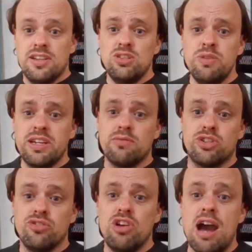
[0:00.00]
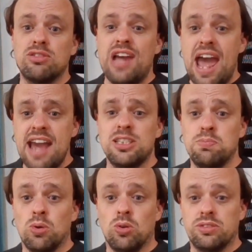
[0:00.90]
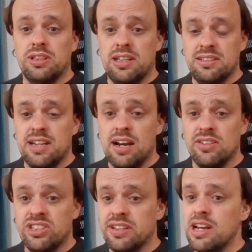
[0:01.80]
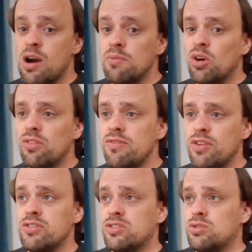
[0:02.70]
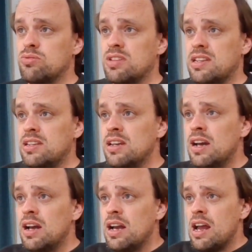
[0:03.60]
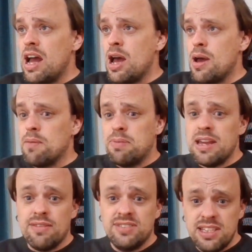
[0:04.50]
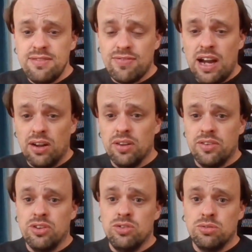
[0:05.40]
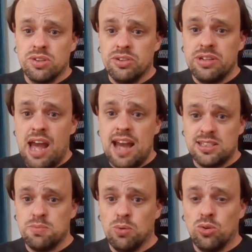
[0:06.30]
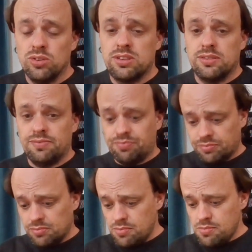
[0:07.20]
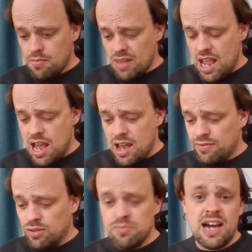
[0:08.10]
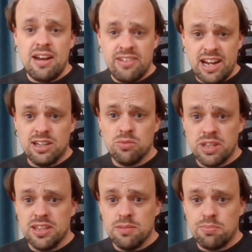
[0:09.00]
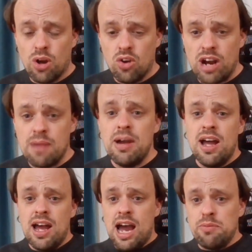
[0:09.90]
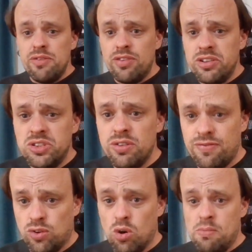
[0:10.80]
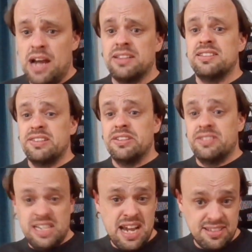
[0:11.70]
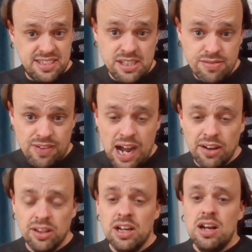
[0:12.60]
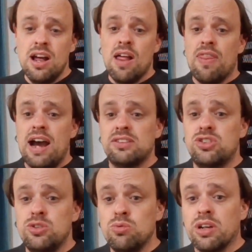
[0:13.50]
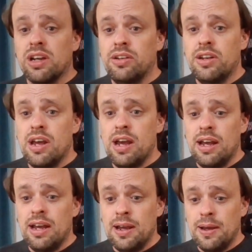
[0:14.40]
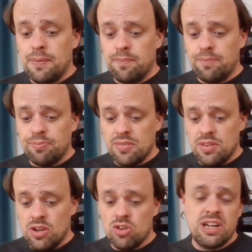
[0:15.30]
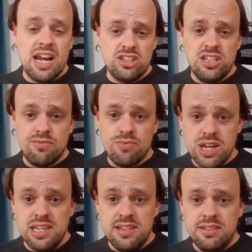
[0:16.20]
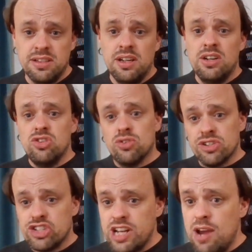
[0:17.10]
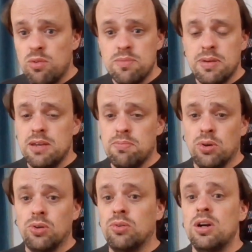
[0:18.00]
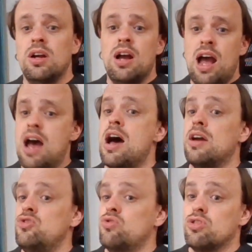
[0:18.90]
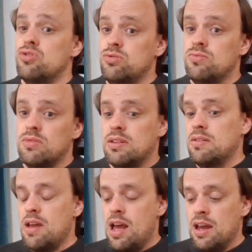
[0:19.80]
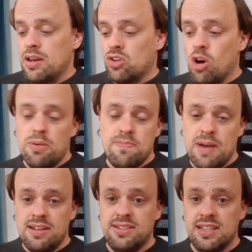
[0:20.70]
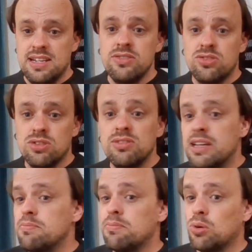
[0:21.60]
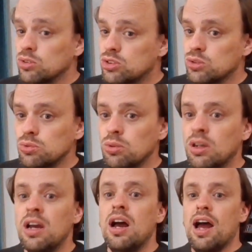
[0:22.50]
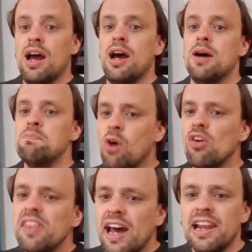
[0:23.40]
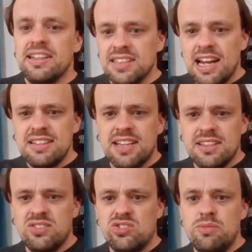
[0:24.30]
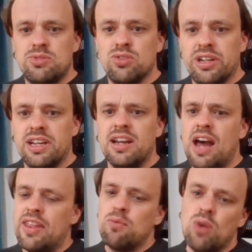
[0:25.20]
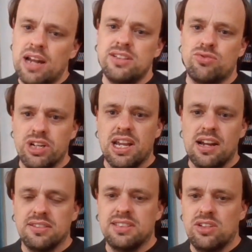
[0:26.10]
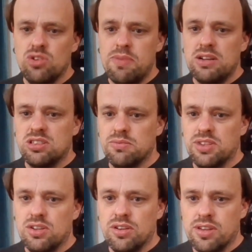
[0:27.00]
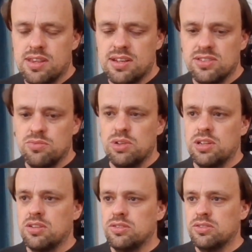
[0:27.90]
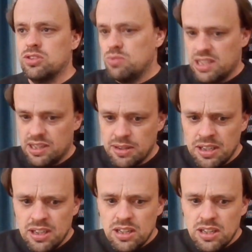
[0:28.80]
This week, I'm showing you how to export a style sheet. Now, I'm not referring to the PFT file that you can export from directly within the program. I'm referring to a format. It's a TXT file that you can actually read, you can share with people, you can copy paste into the import tool. More on that later. Let's get the script running, and then while it's running, I can tell you about some of the other things that we can do with it.